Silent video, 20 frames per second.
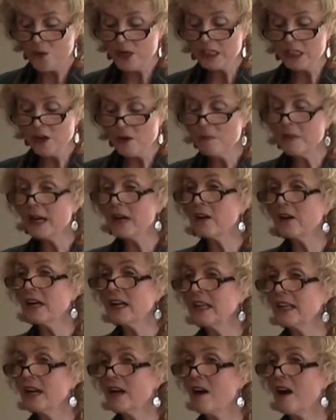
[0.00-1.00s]
Wendell
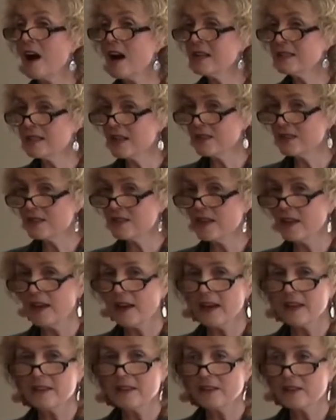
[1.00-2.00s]
Berry also
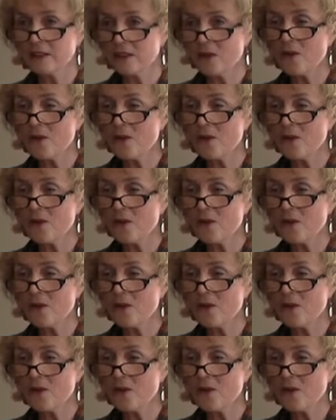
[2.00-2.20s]
said